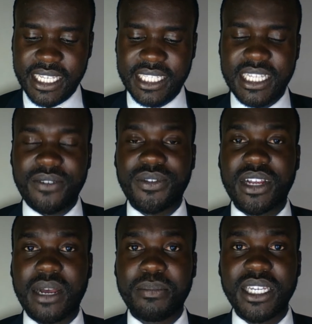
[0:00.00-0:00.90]
East
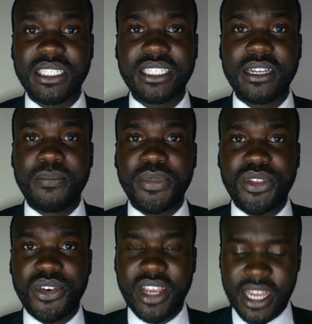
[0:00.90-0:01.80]
Africa, page
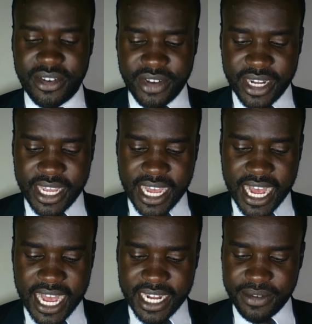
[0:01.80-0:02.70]

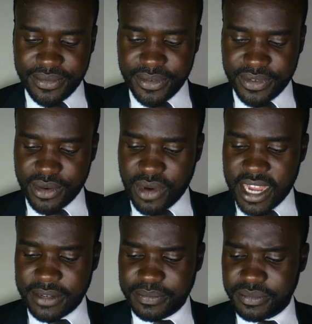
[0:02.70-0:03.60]

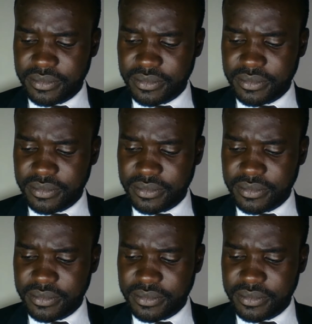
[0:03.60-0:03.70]
351.